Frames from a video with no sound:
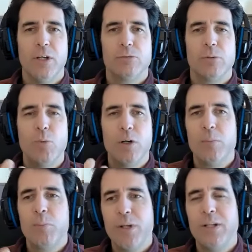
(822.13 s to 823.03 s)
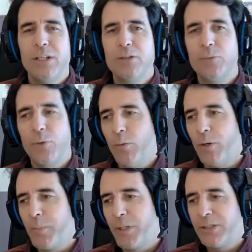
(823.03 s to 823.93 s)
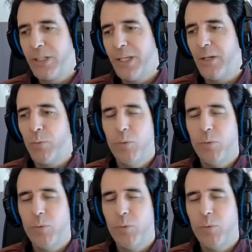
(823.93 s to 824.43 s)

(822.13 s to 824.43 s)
So I want to bring this forward because, again,